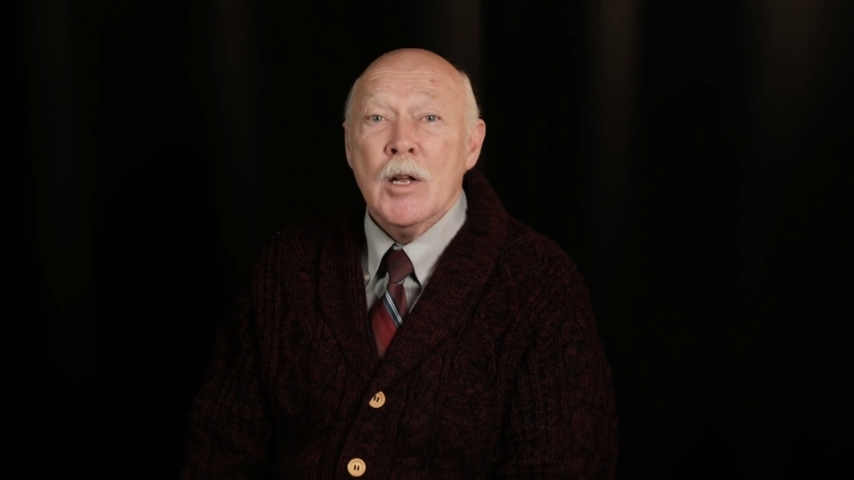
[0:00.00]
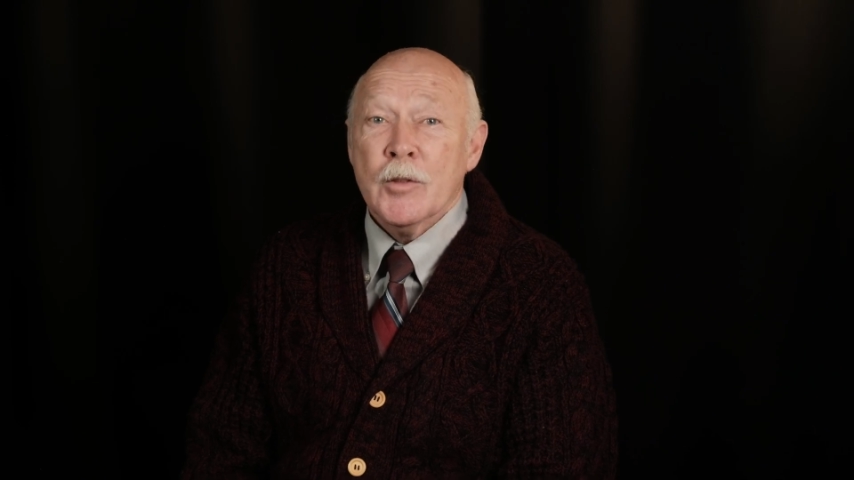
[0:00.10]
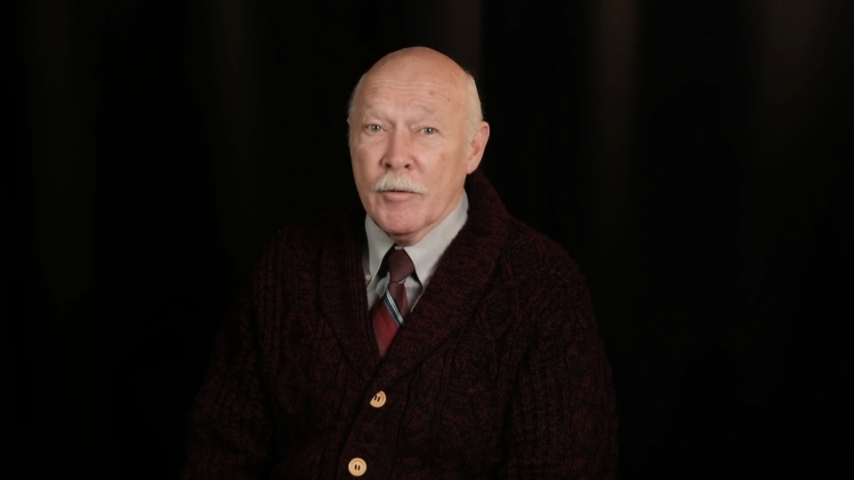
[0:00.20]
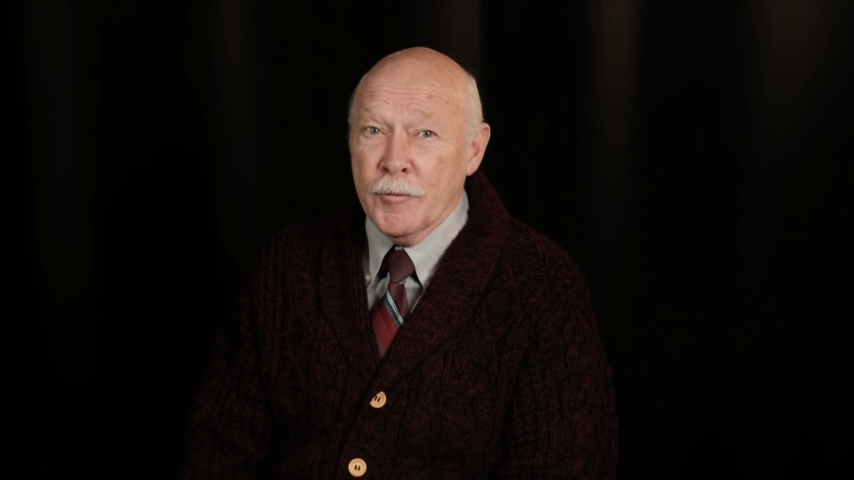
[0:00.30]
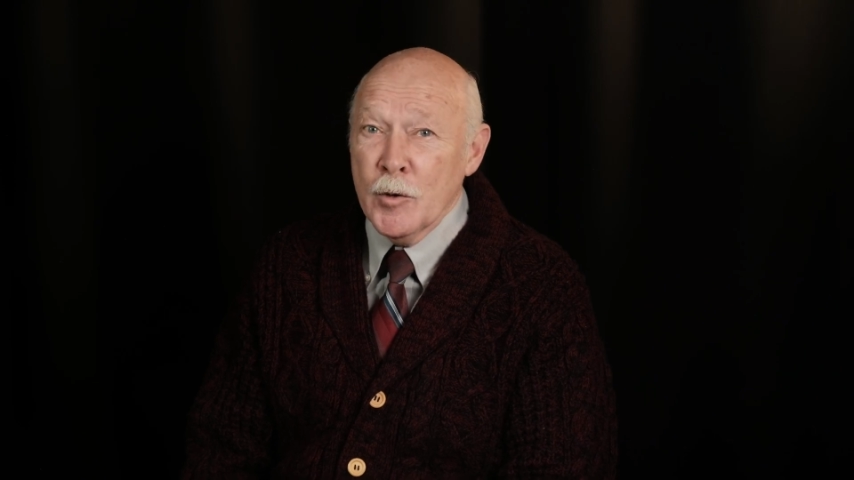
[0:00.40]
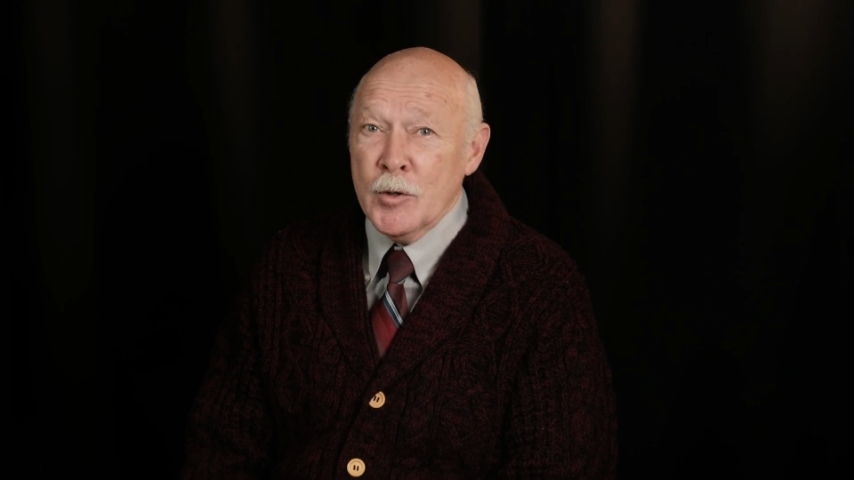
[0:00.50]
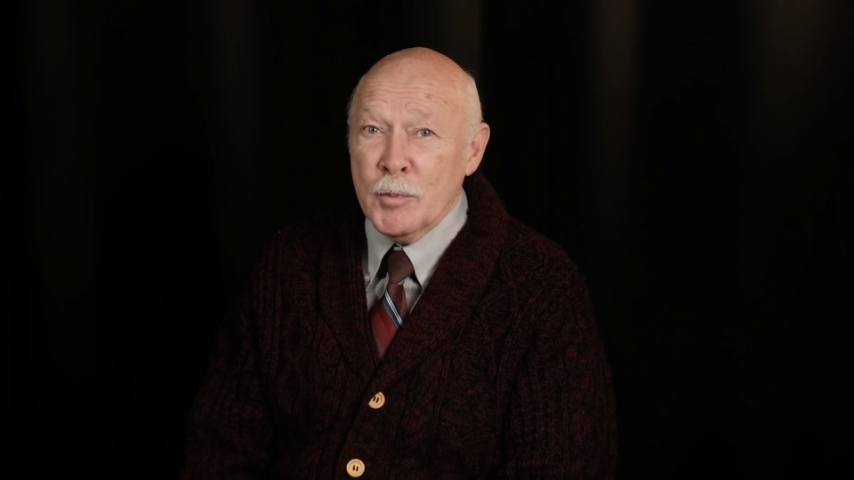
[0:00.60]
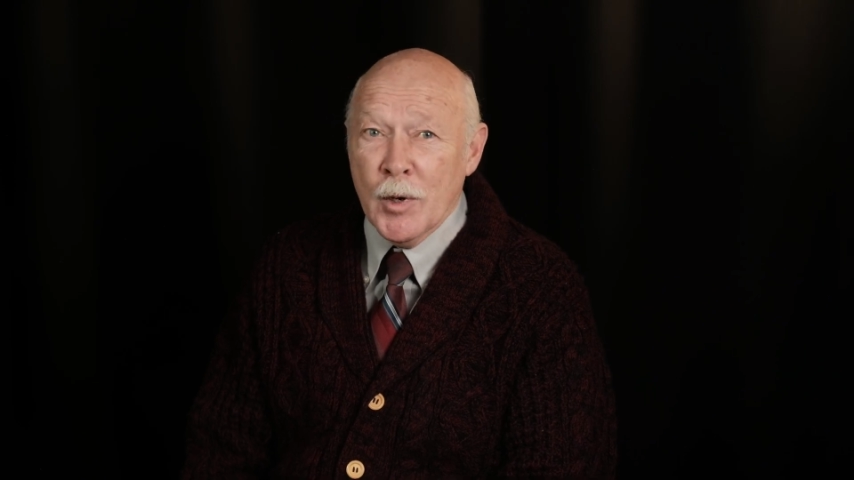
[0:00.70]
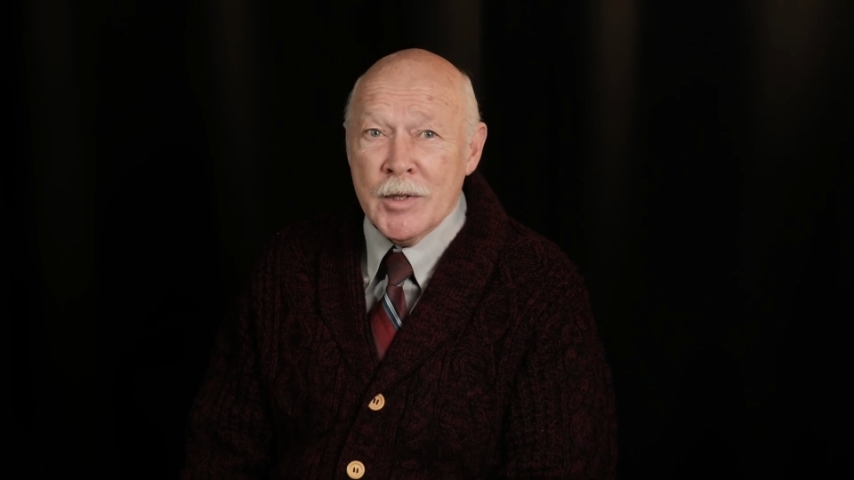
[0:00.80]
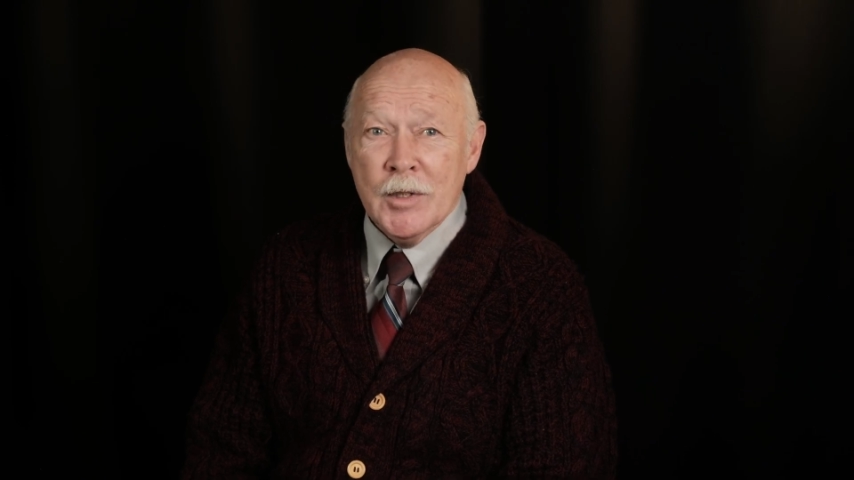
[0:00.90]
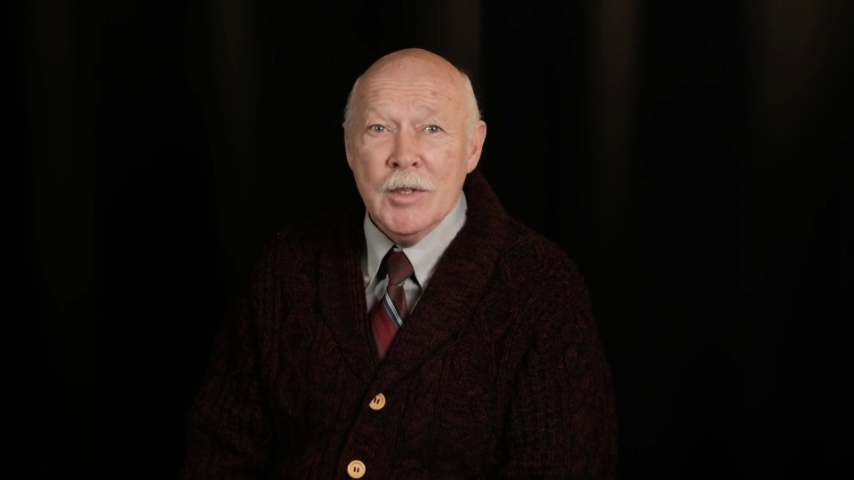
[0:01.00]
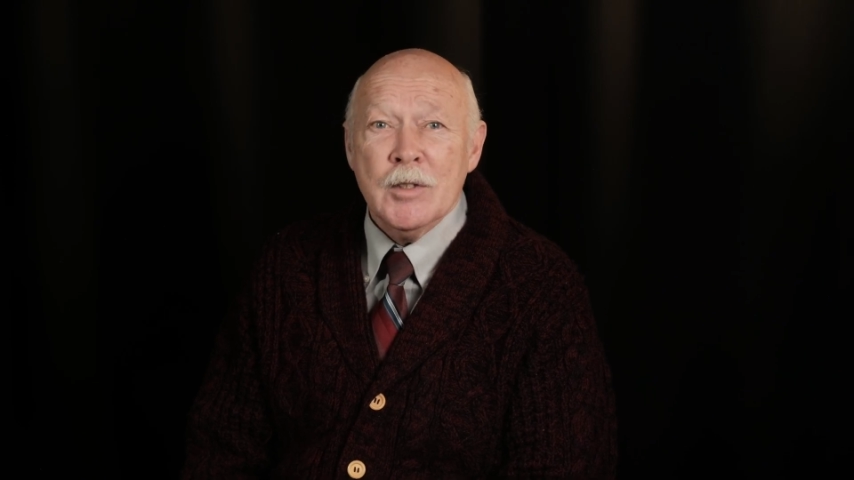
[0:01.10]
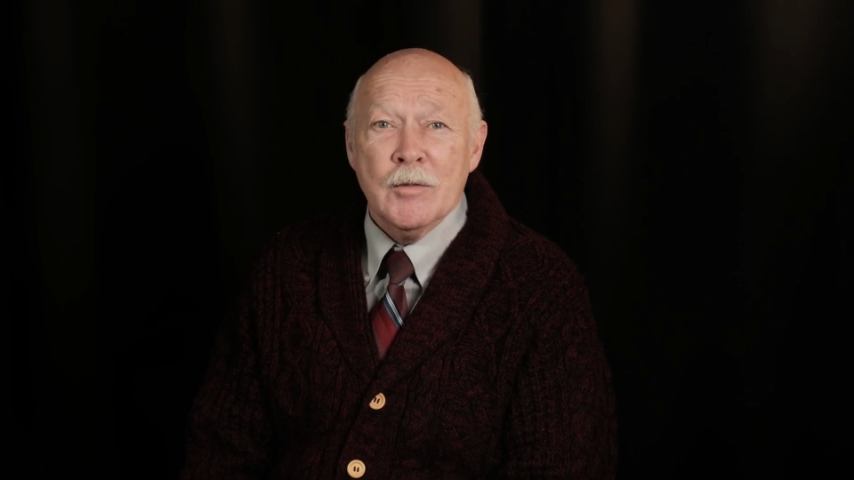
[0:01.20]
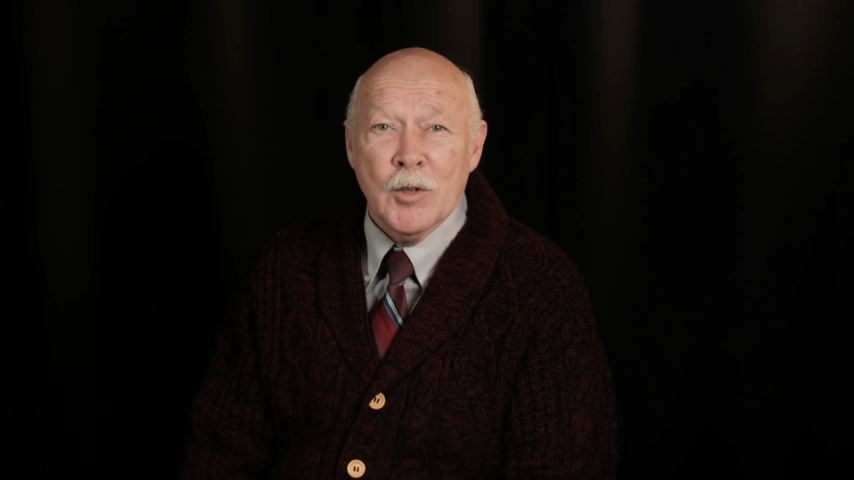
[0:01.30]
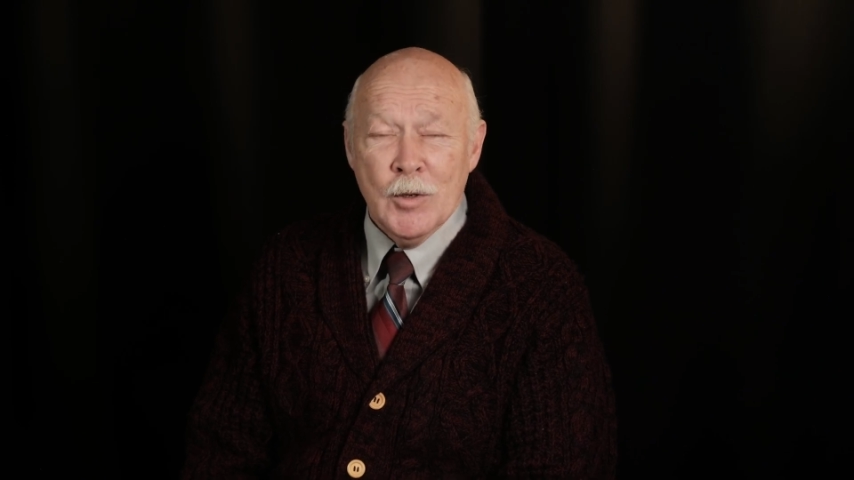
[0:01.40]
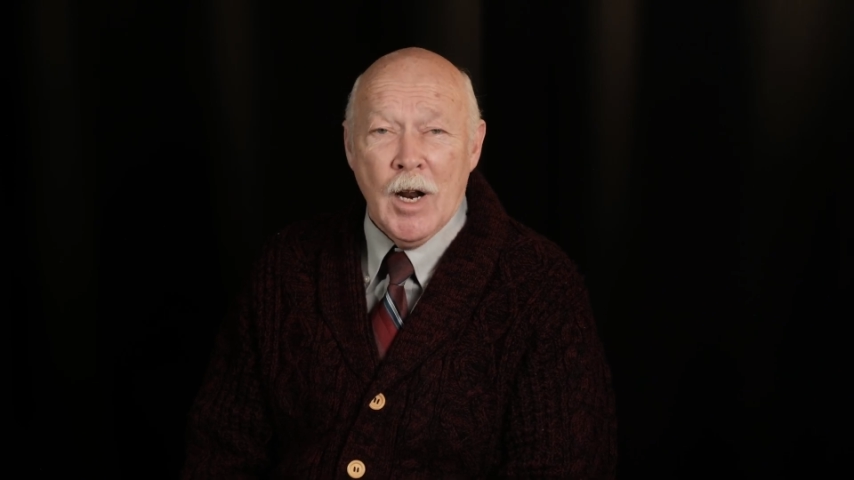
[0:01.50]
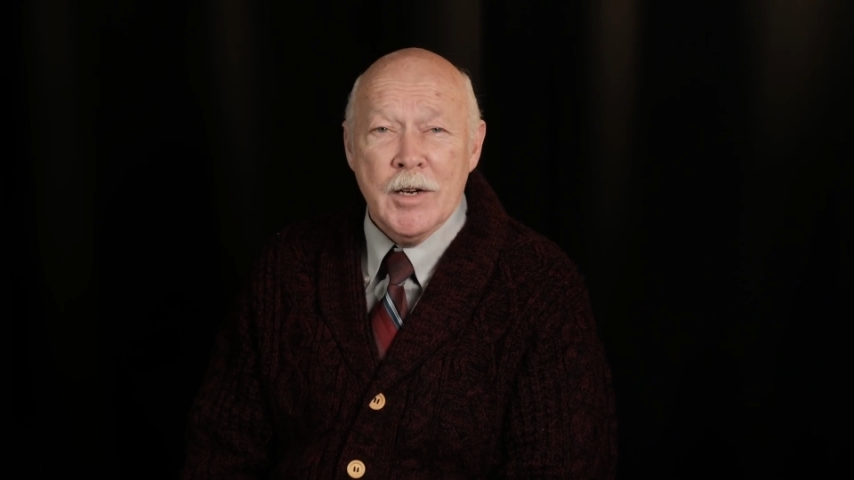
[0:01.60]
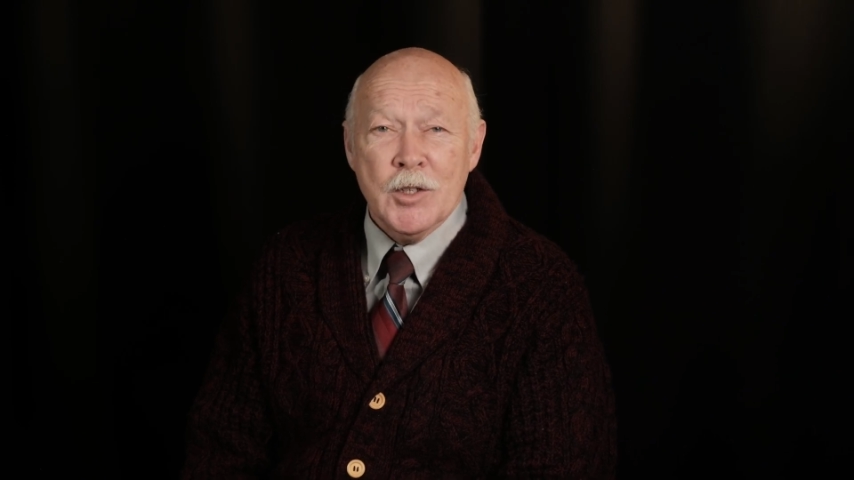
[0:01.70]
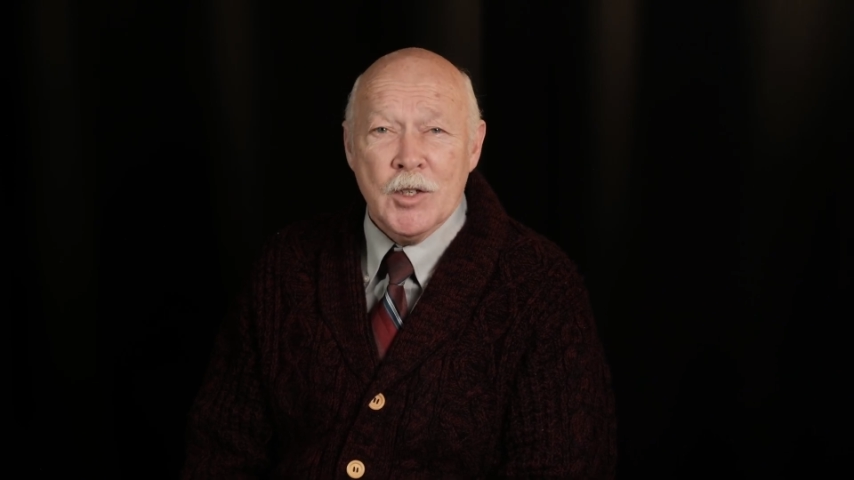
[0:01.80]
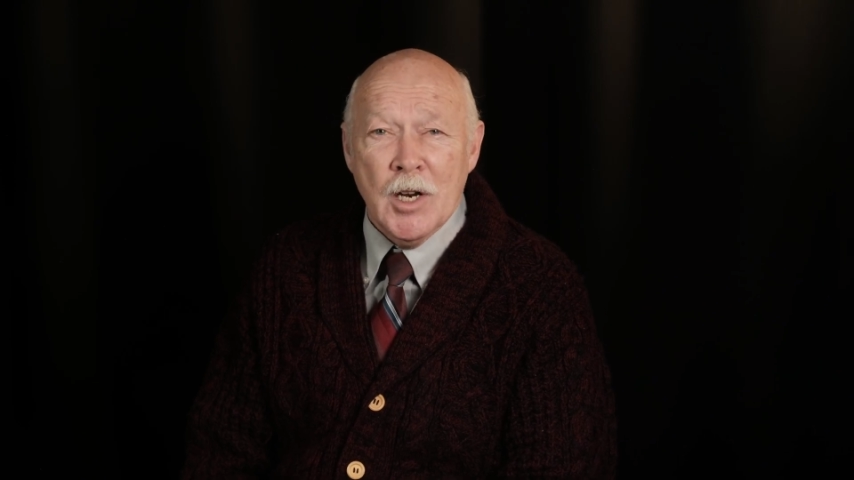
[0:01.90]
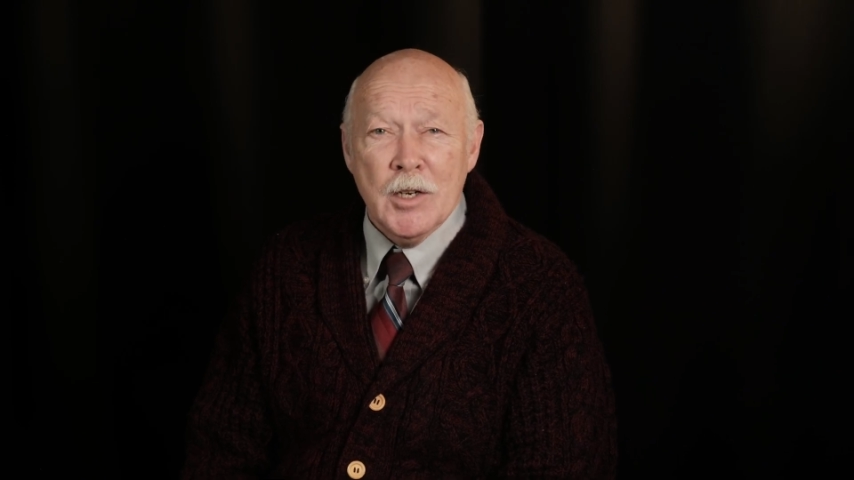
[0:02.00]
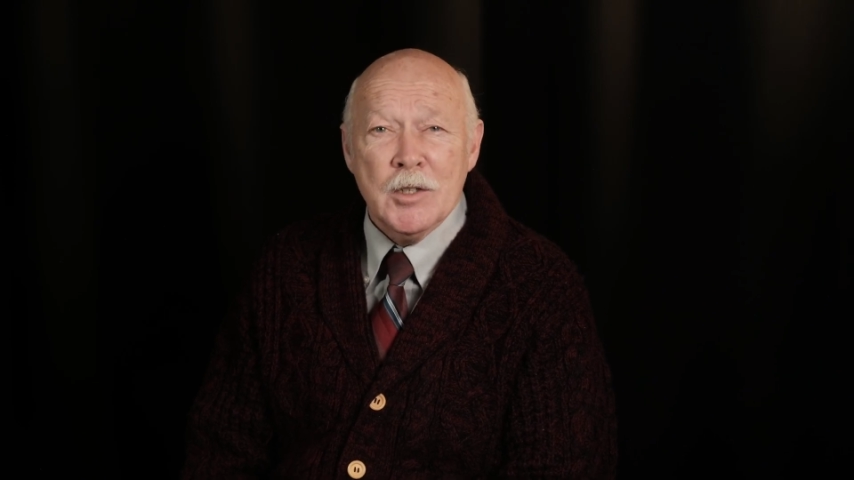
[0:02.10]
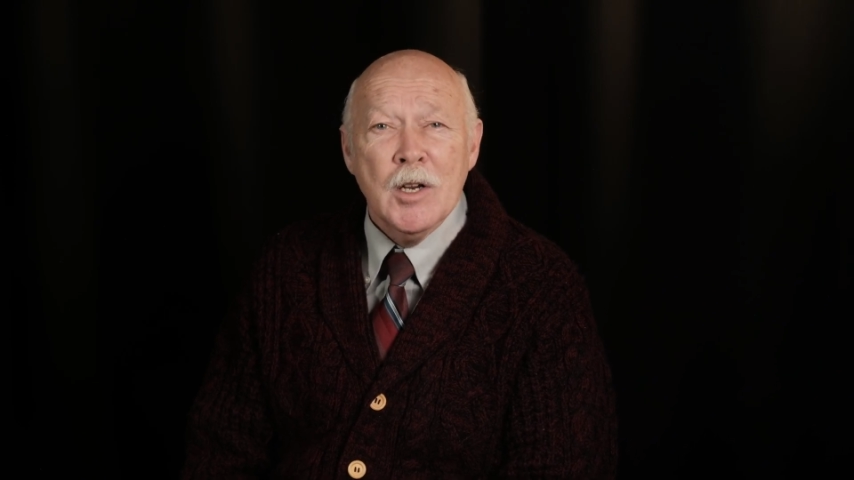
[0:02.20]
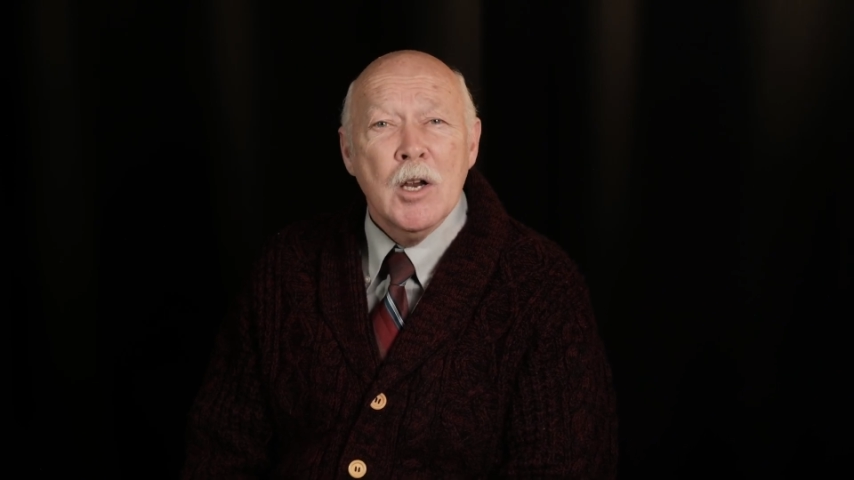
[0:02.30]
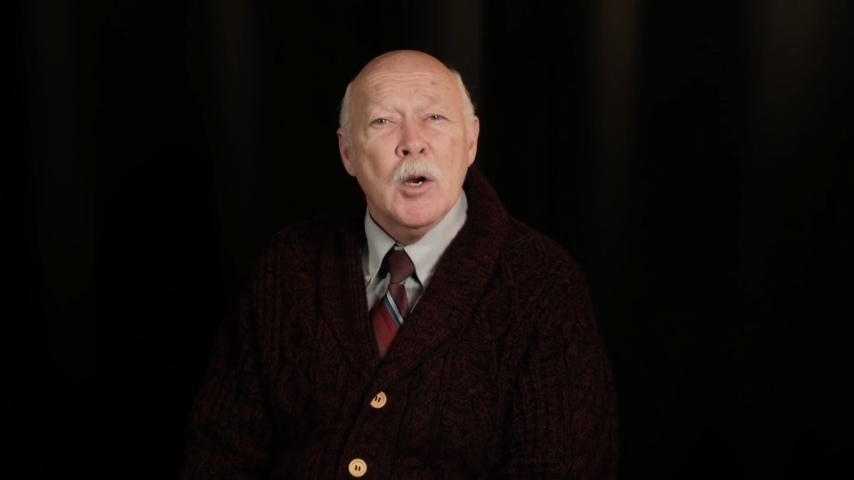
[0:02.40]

the first president of the United States,